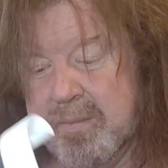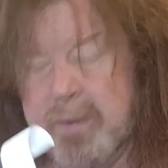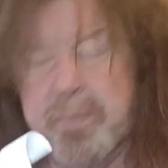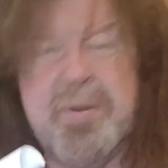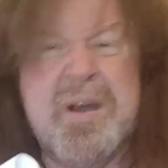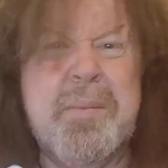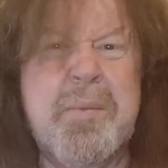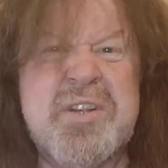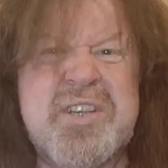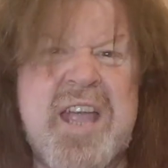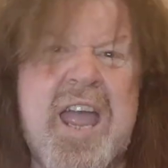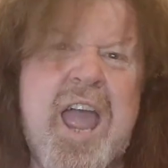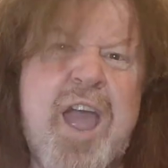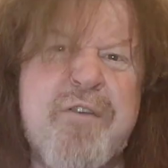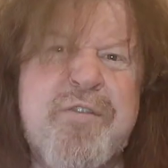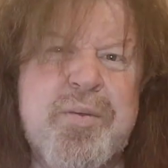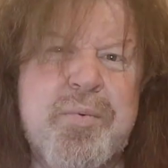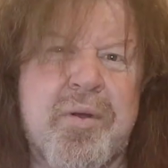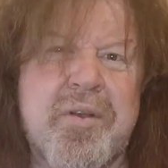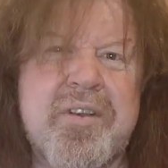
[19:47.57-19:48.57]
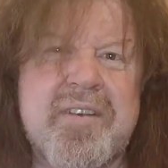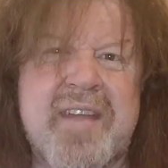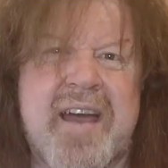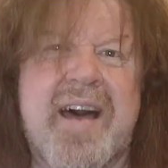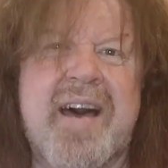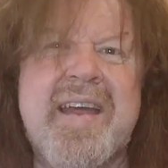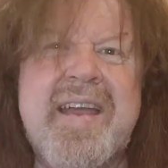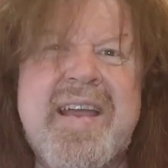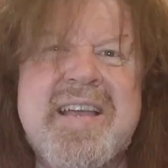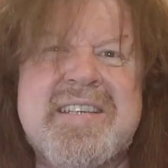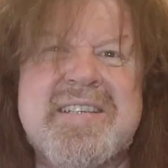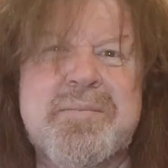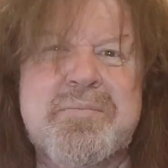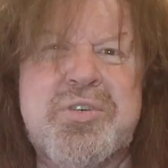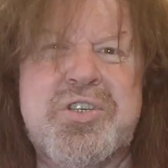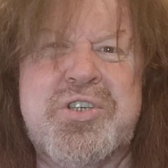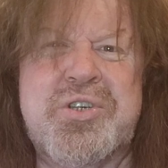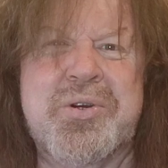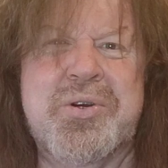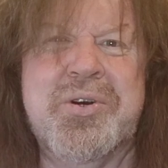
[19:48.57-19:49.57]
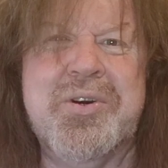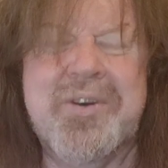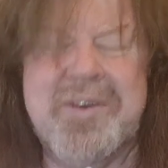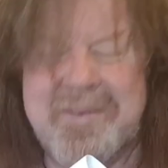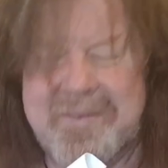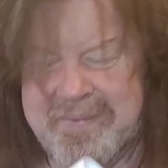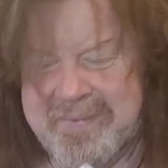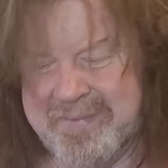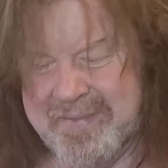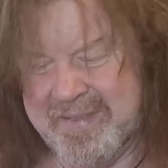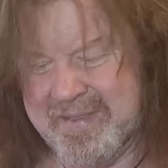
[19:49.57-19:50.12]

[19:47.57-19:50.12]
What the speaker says: But pretty much everyone dies, I'm sure.